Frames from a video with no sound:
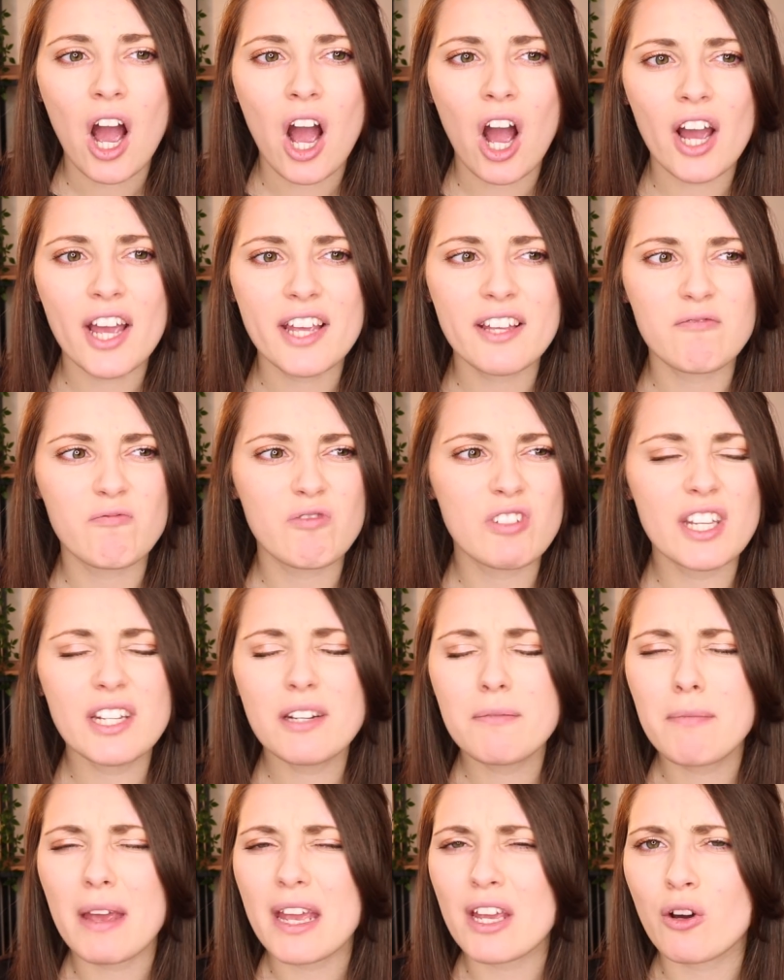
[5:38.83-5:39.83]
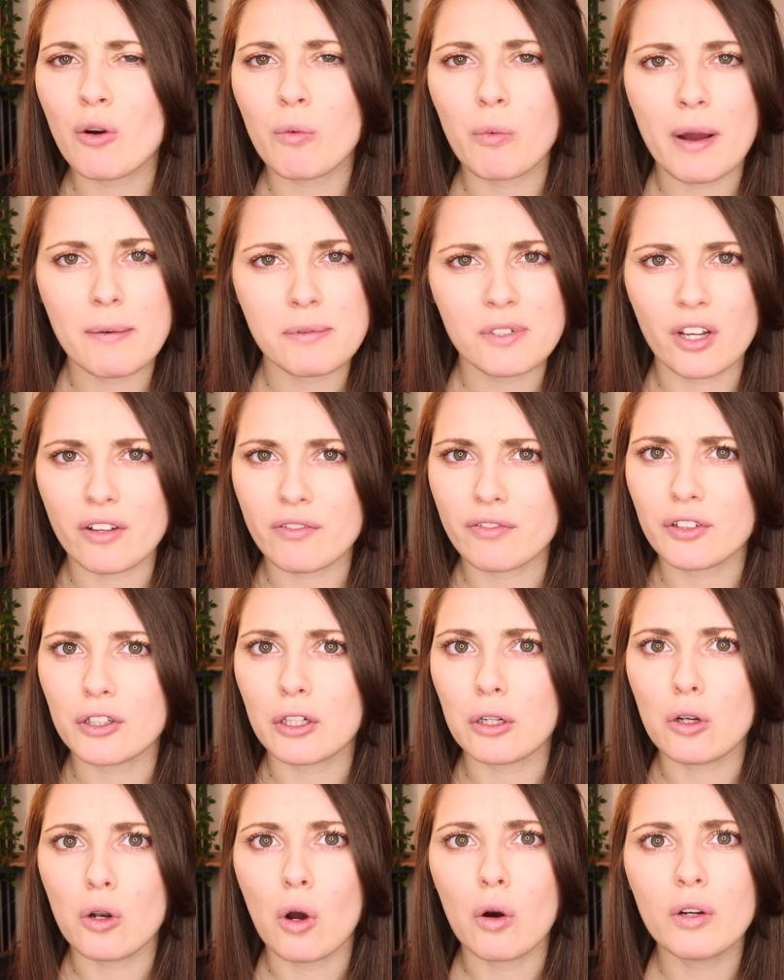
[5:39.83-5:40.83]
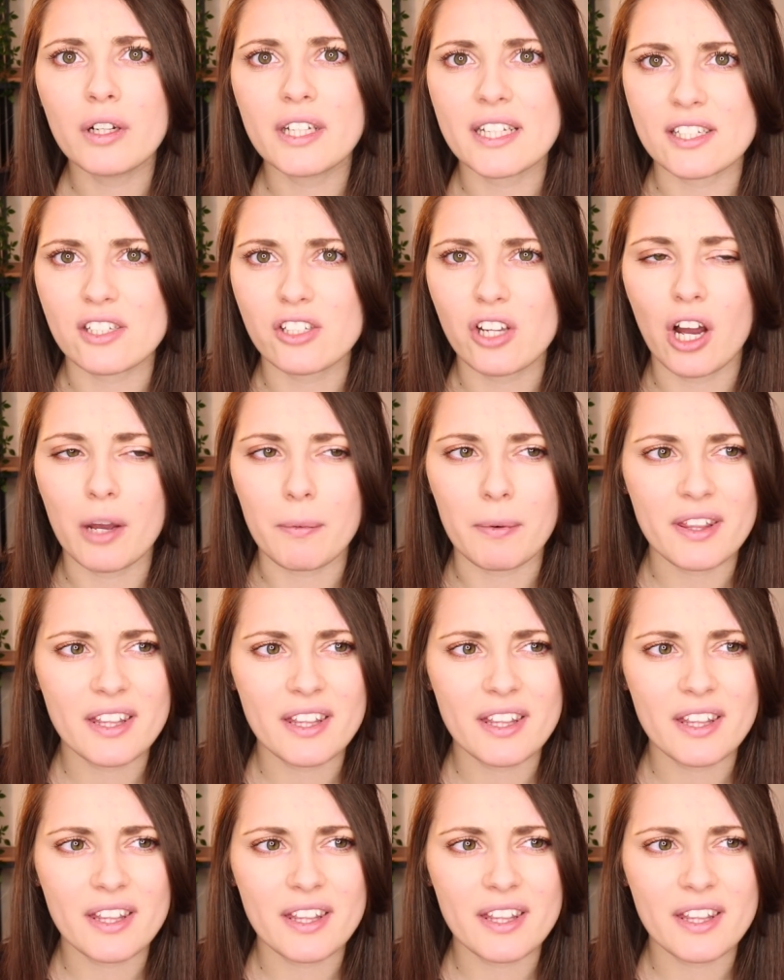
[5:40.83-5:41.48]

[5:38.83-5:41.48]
I didn't make a website for the longest time.